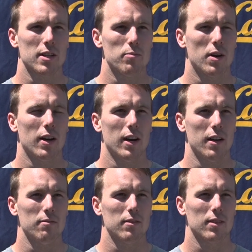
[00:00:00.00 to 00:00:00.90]

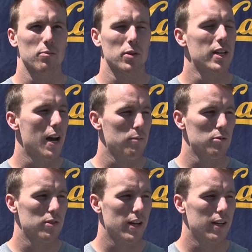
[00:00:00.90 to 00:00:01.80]
I'm pretty
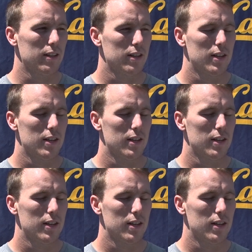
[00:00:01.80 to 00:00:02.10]
happy with that.